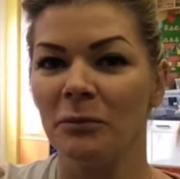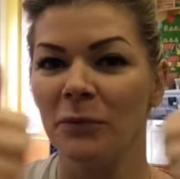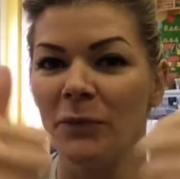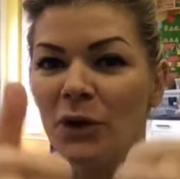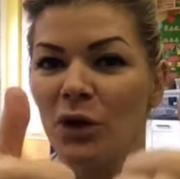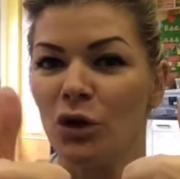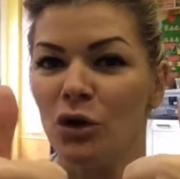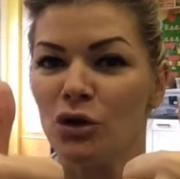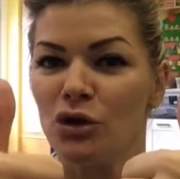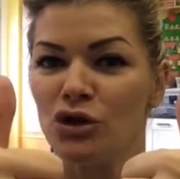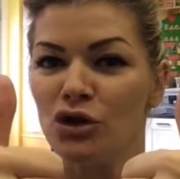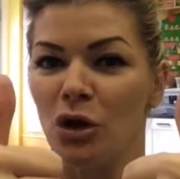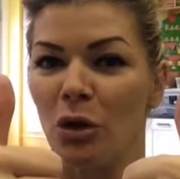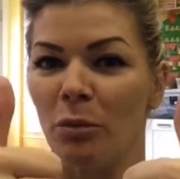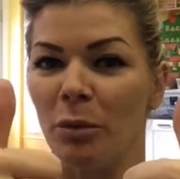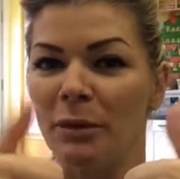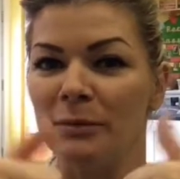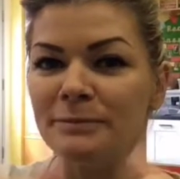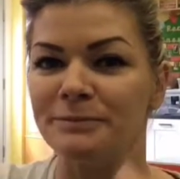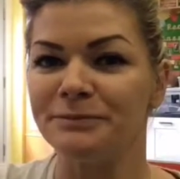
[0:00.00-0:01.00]
Good job.
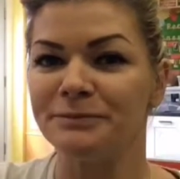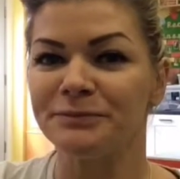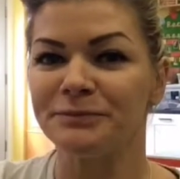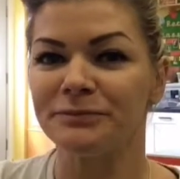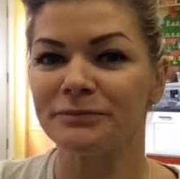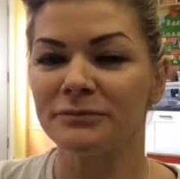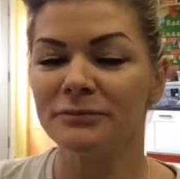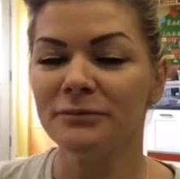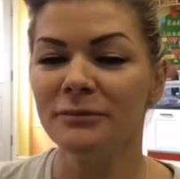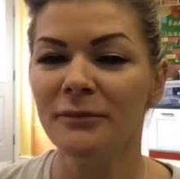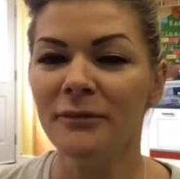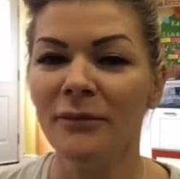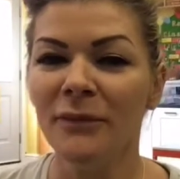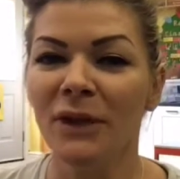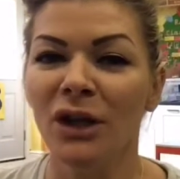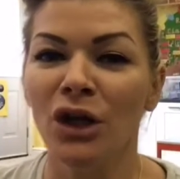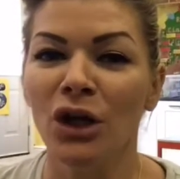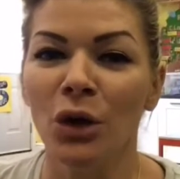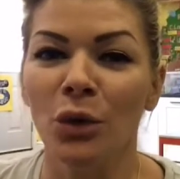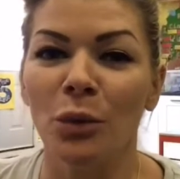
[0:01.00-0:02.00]

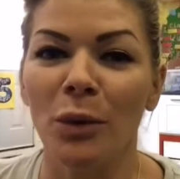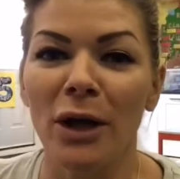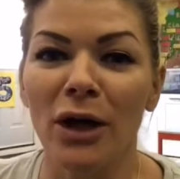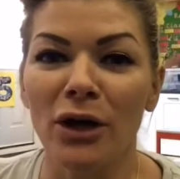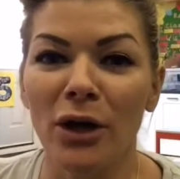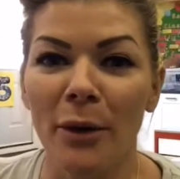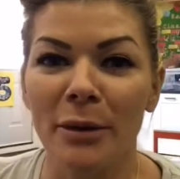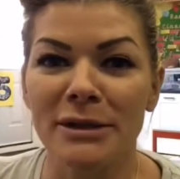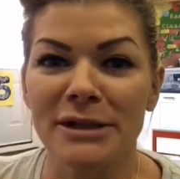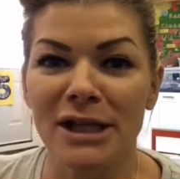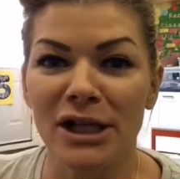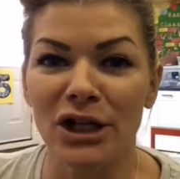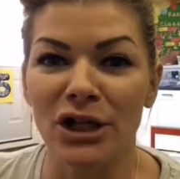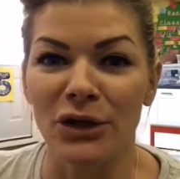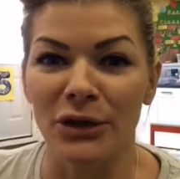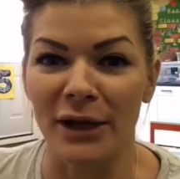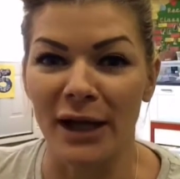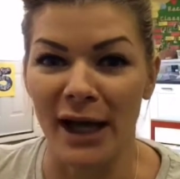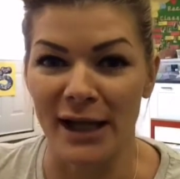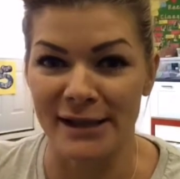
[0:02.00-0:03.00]
We are going to look
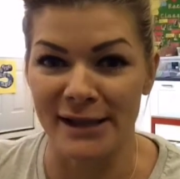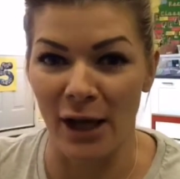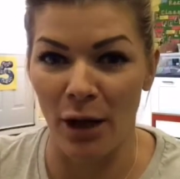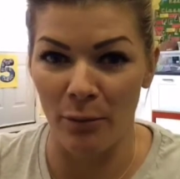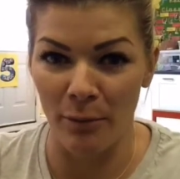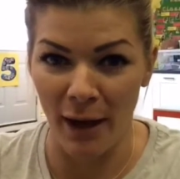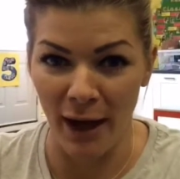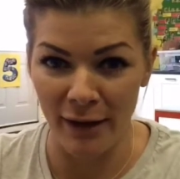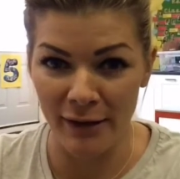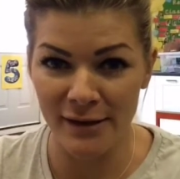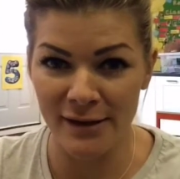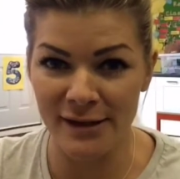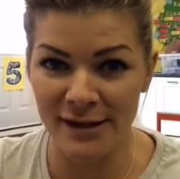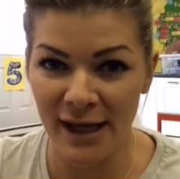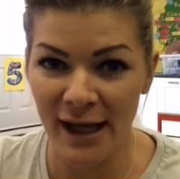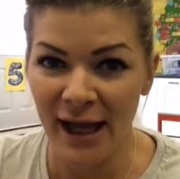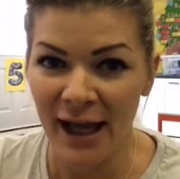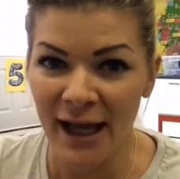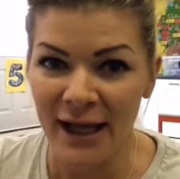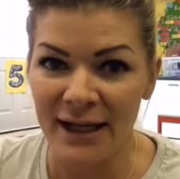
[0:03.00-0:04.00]
at our maths.
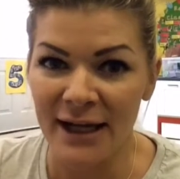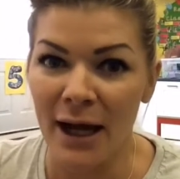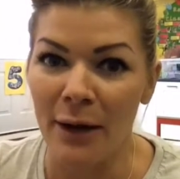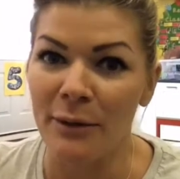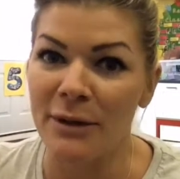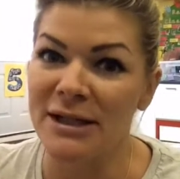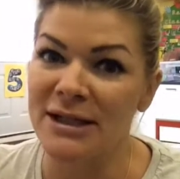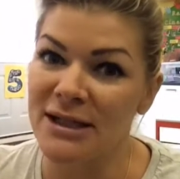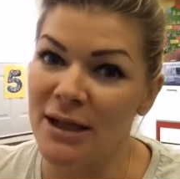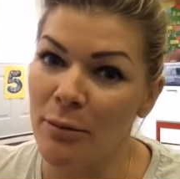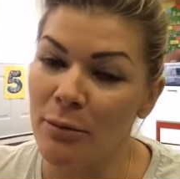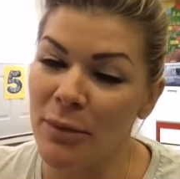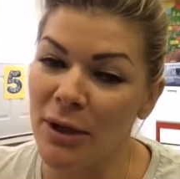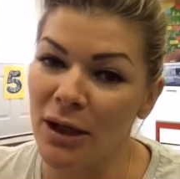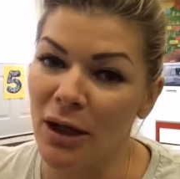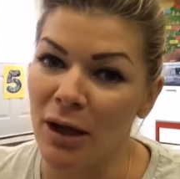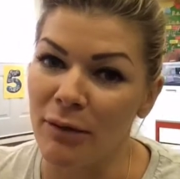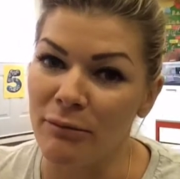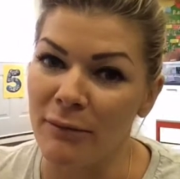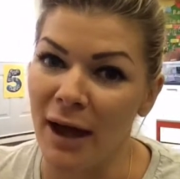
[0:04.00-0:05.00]
Now it's number
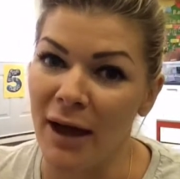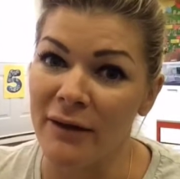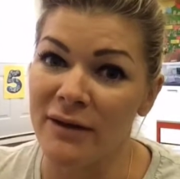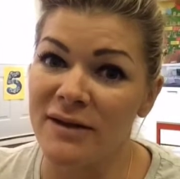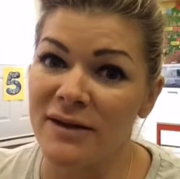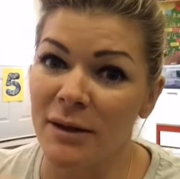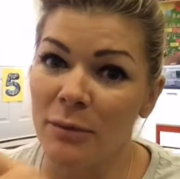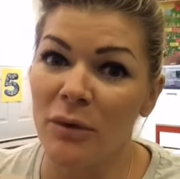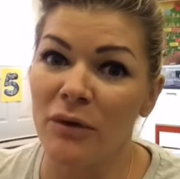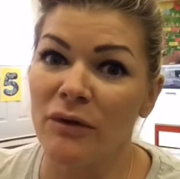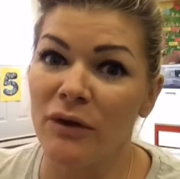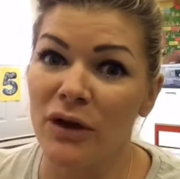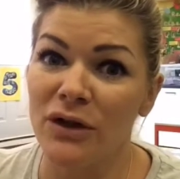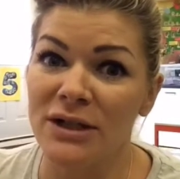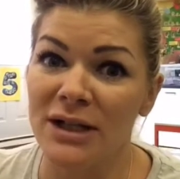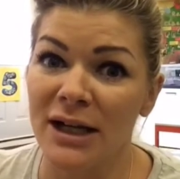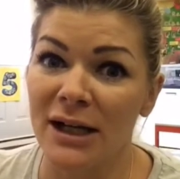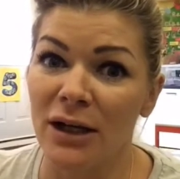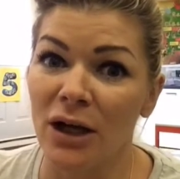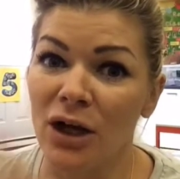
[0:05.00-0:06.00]
line maths. Some of you did
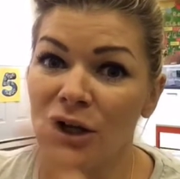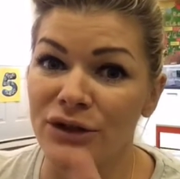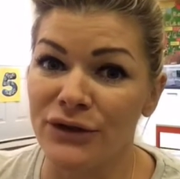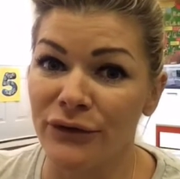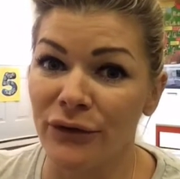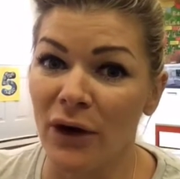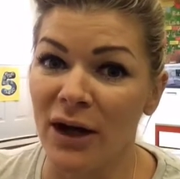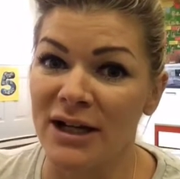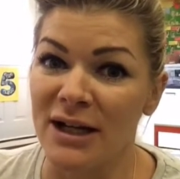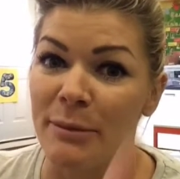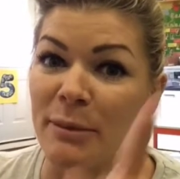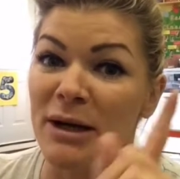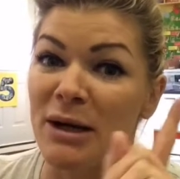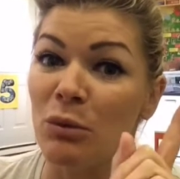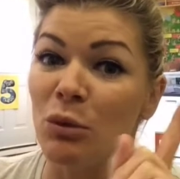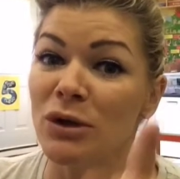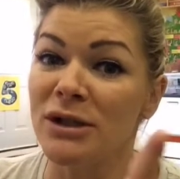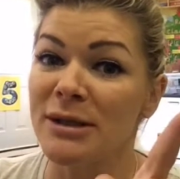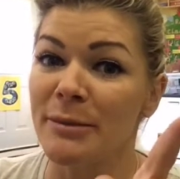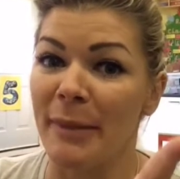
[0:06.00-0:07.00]
it last Friday, but it
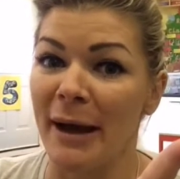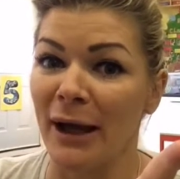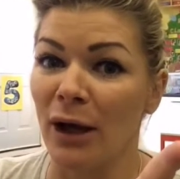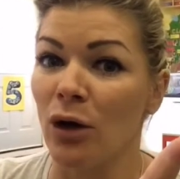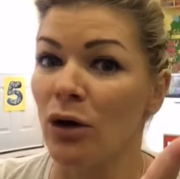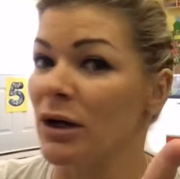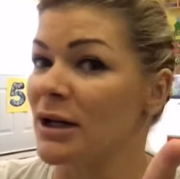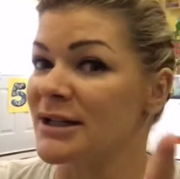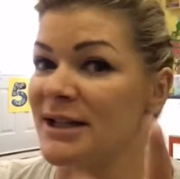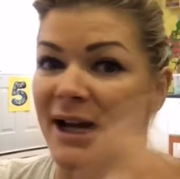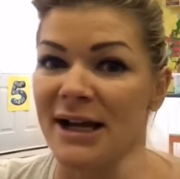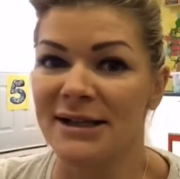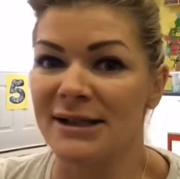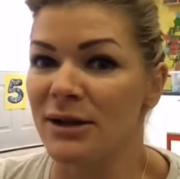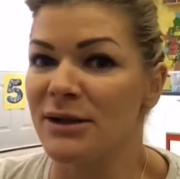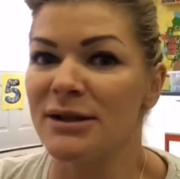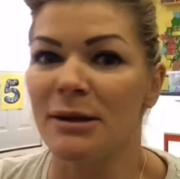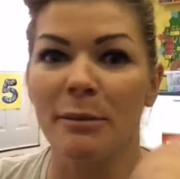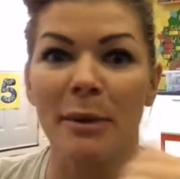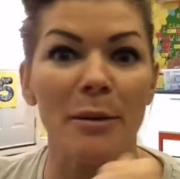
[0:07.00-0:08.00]
was a bank holiday, so
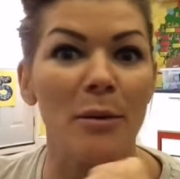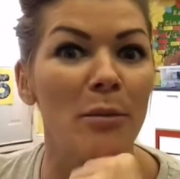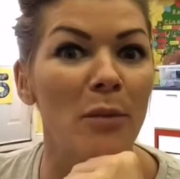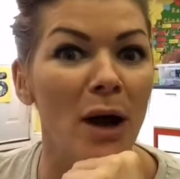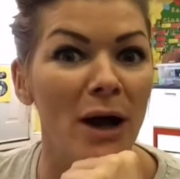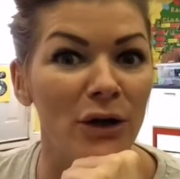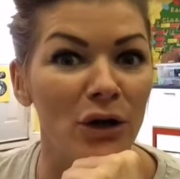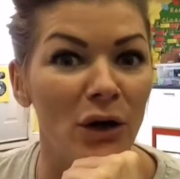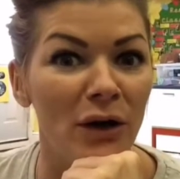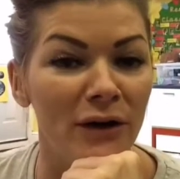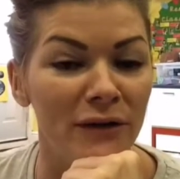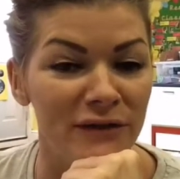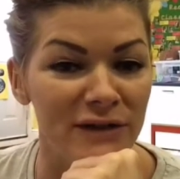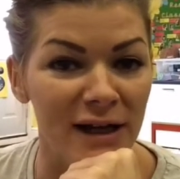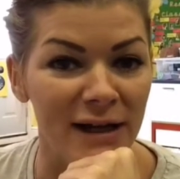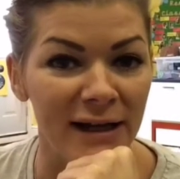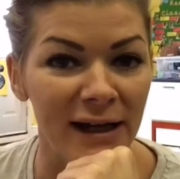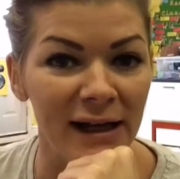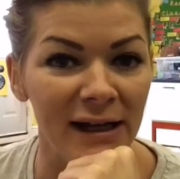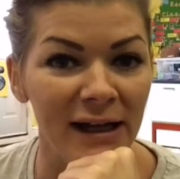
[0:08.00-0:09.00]
some people might not have done
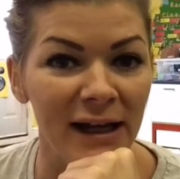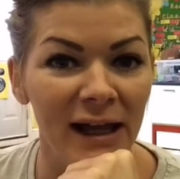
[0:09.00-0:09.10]
it.